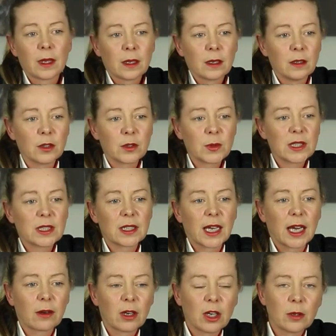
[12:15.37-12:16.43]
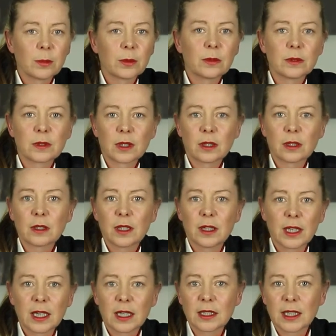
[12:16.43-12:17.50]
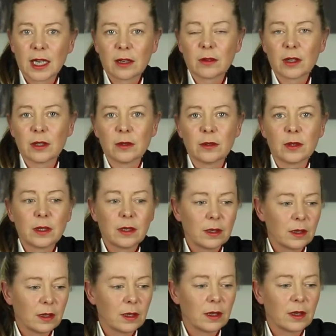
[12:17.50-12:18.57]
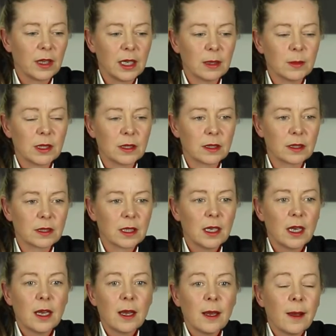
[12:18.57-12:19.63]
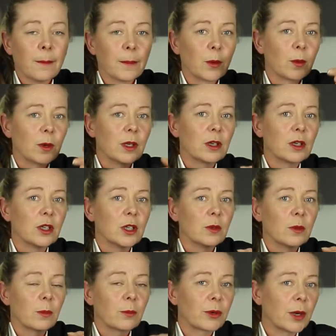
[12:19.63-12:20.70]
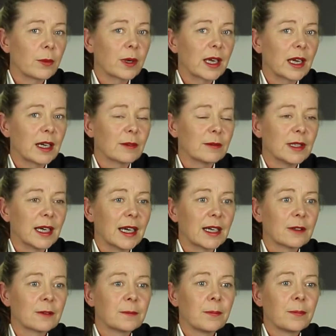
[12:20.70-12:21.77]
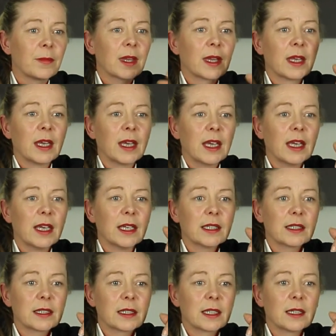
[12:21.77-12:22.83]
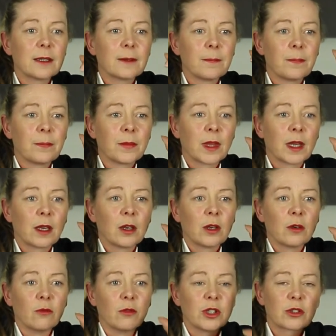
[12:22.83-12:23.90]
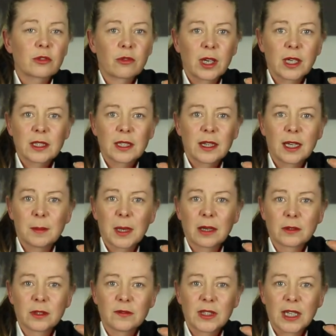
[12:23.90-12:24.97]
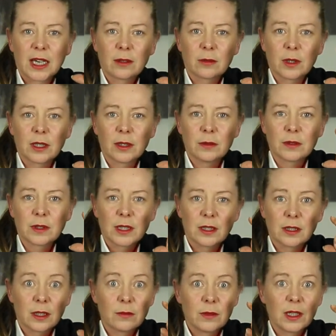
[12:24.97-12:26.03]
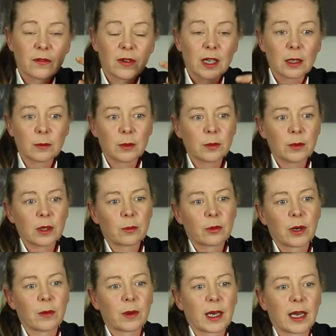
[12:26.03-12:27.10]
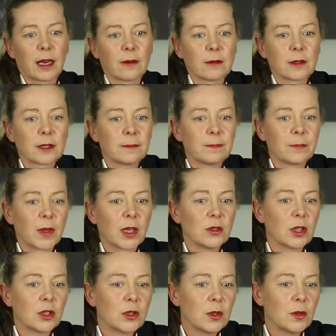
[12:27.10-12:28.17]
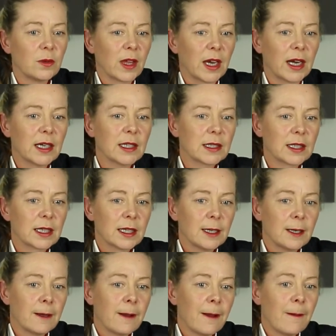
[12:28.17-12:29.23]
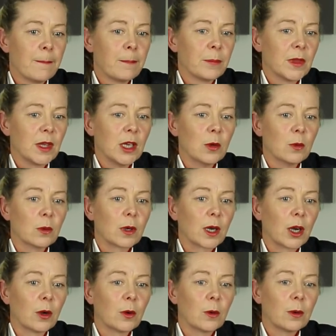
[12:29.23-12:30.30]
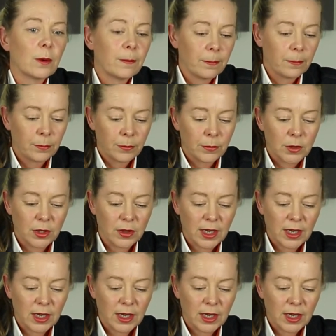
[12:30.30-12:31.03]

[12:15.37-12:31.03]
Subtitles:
you switch the download buttons on and they can download the images. But what you can do with the Pro account now is restrict the amount of downloads. This is only available with the Pro account. And to do that, you will go to the